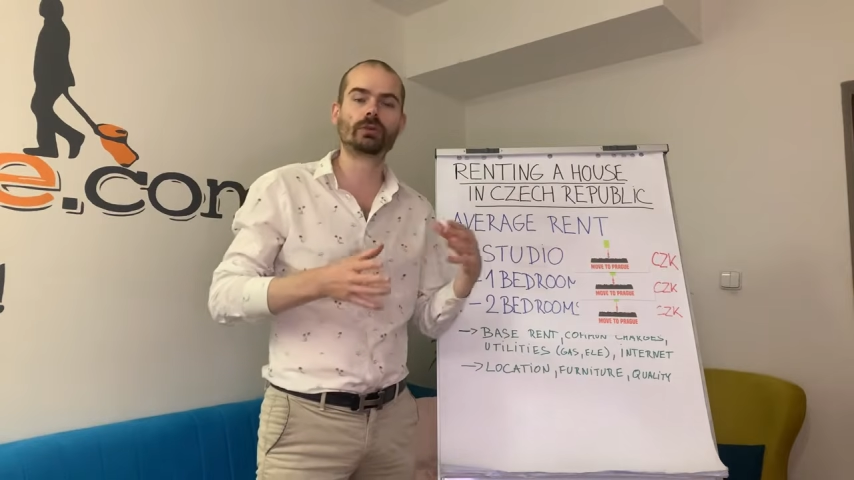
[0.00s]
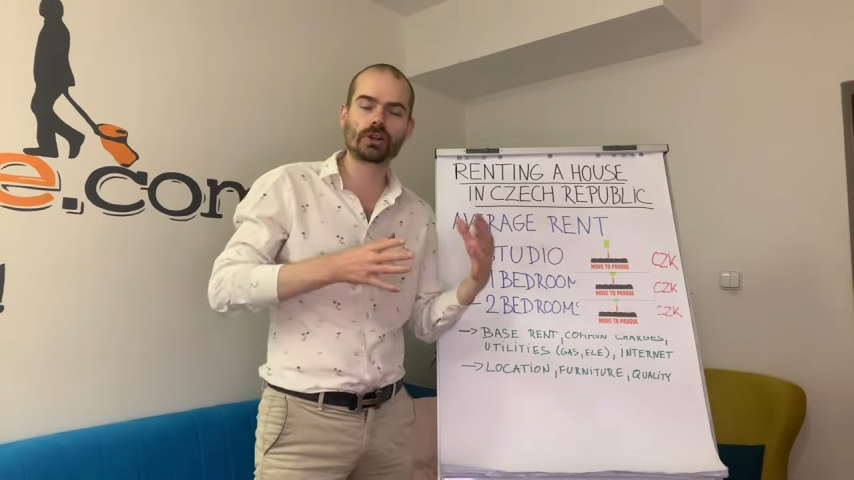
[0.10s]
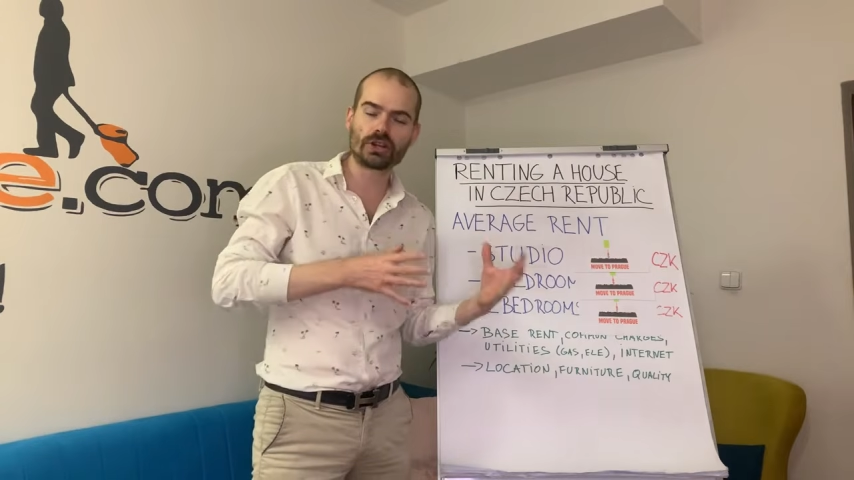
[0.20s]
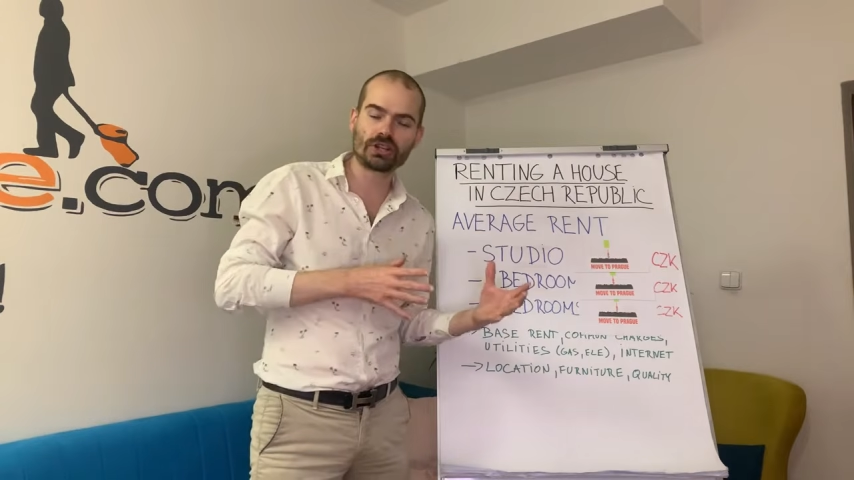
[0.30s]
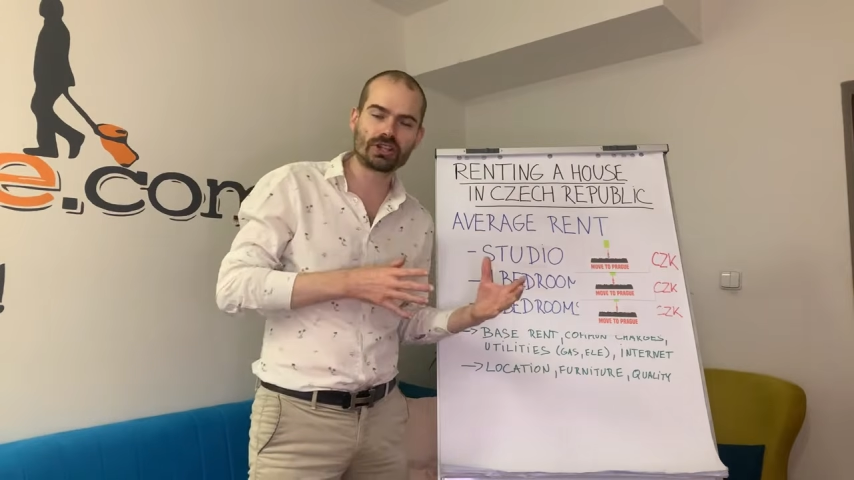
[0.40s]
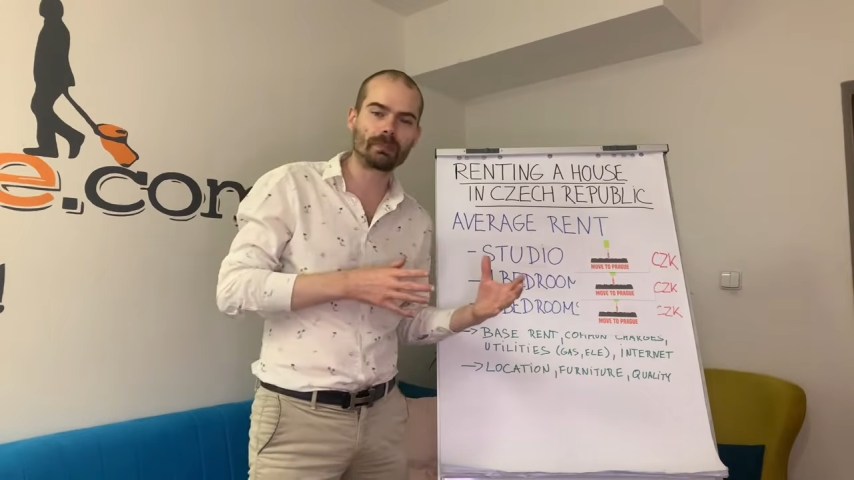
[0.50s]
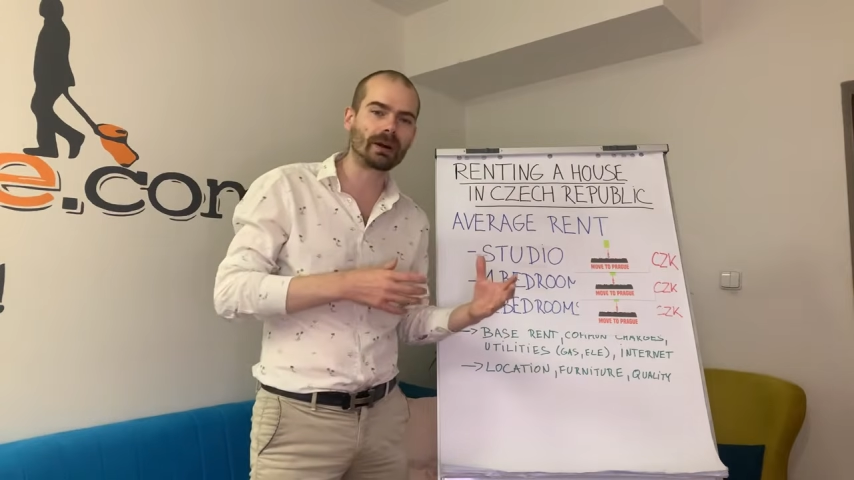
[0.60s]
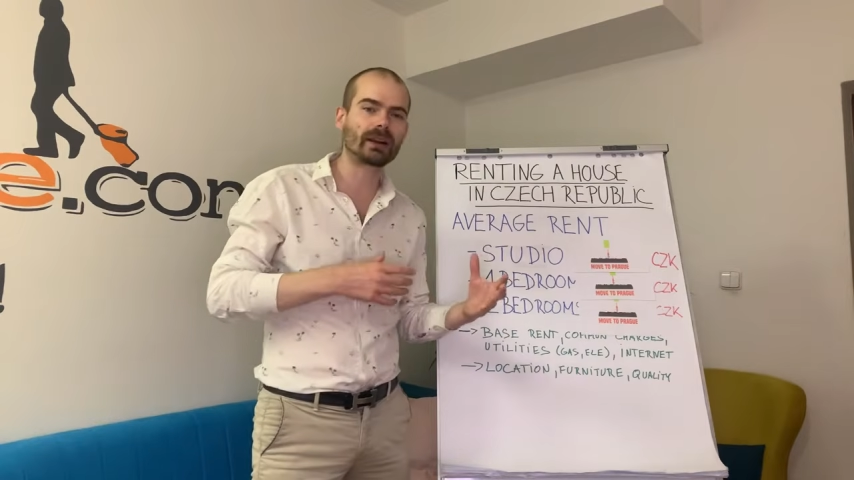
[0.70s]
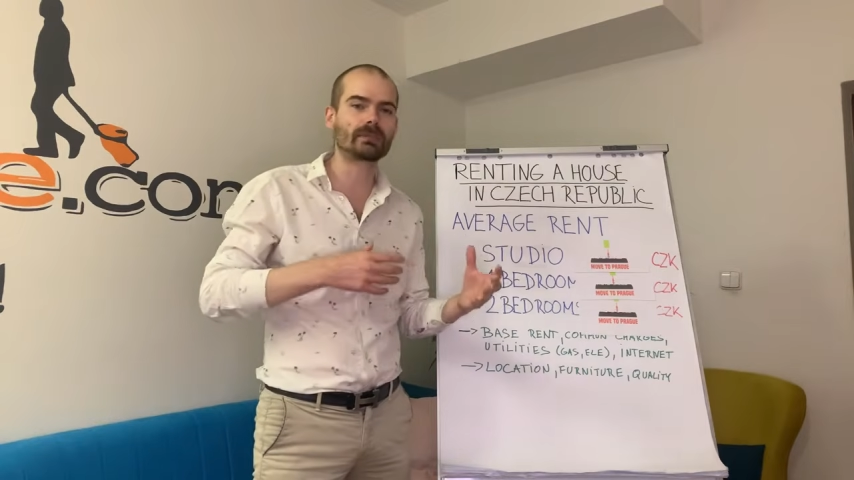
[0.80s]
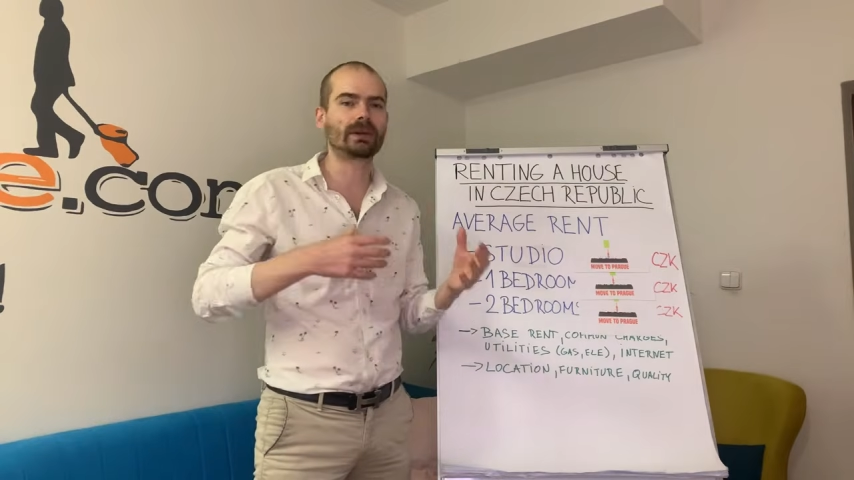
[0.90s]
furnished
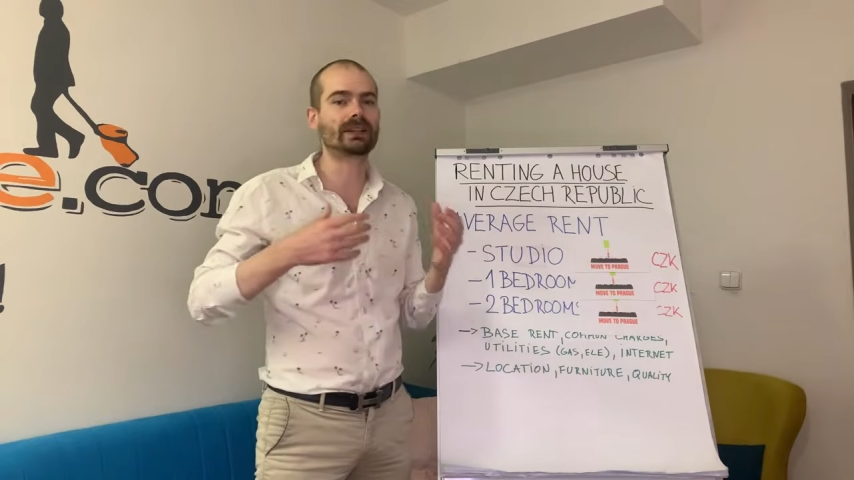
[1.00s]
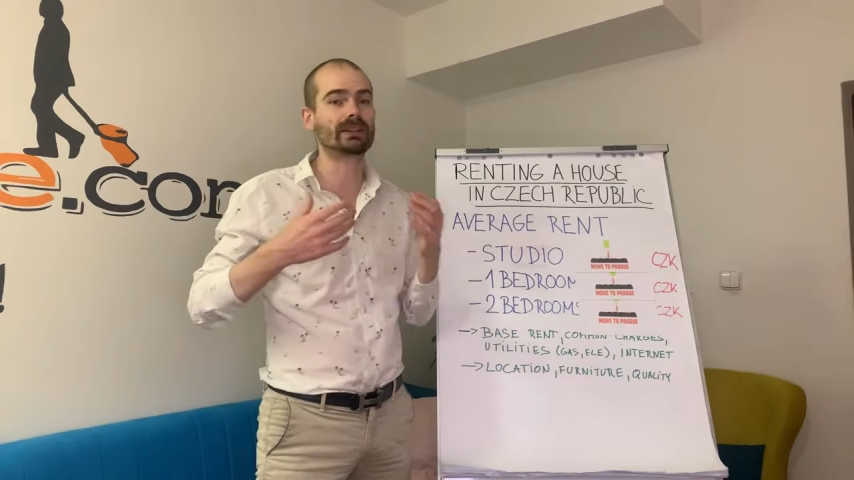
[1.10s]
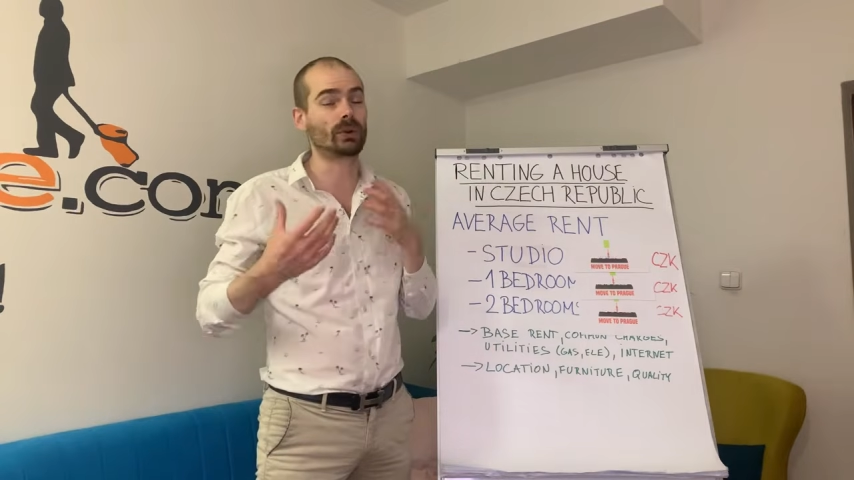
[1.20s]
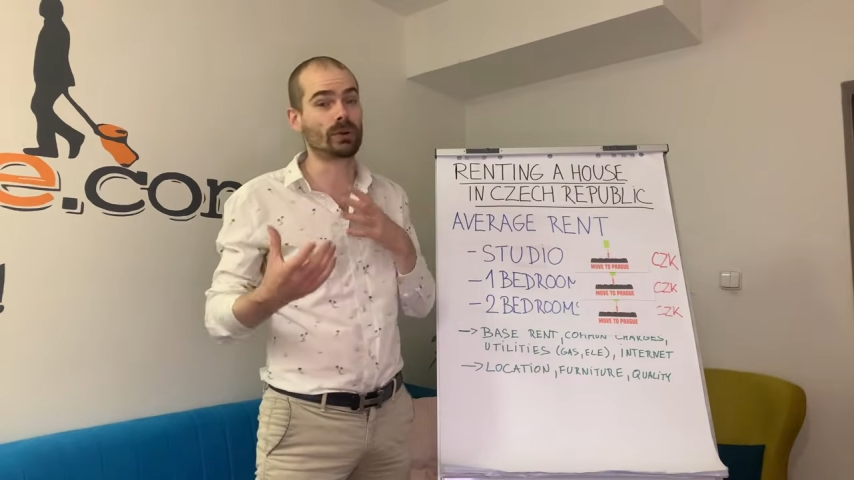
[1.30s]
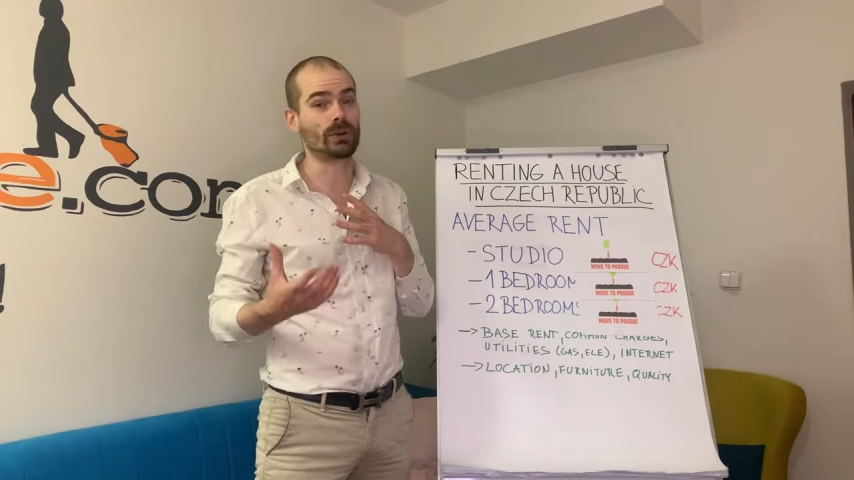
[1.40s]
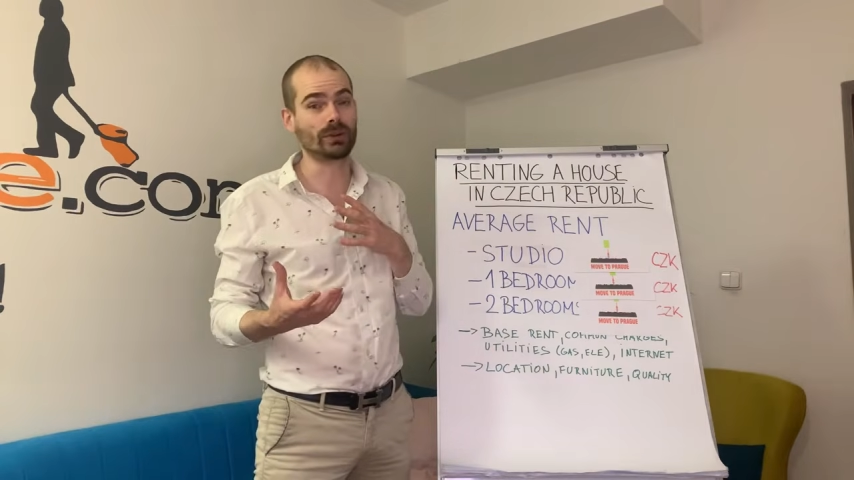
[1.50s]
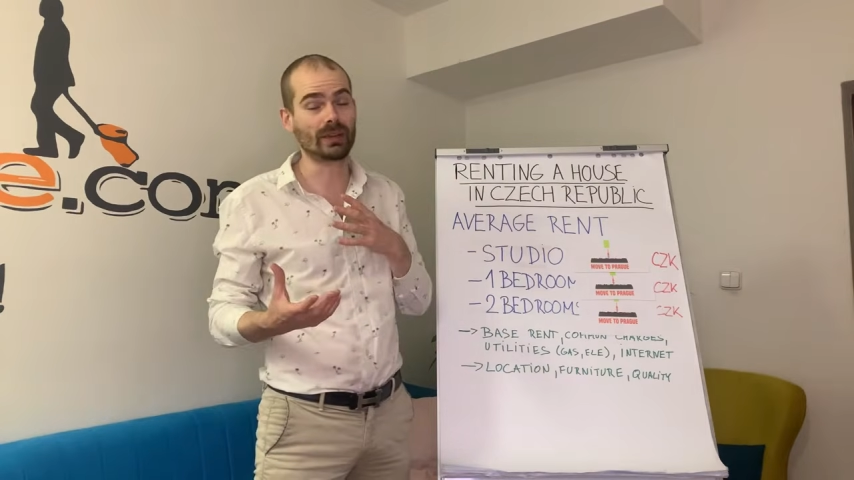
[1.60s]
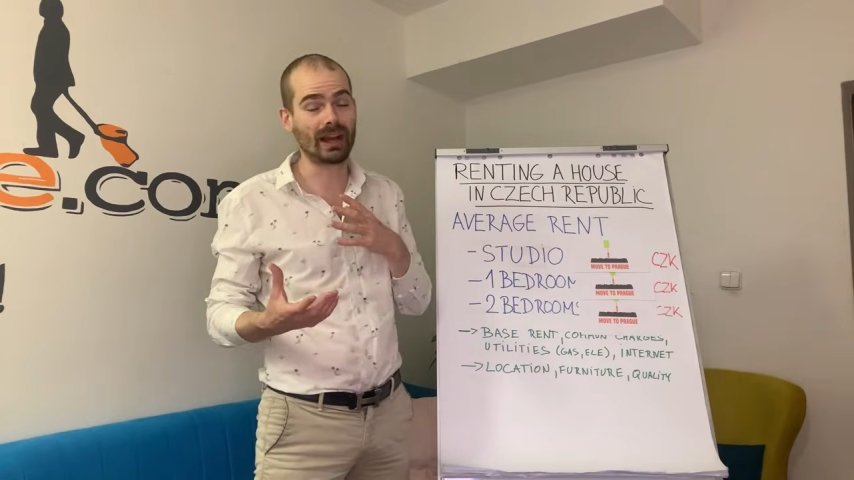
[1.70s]
apartment or an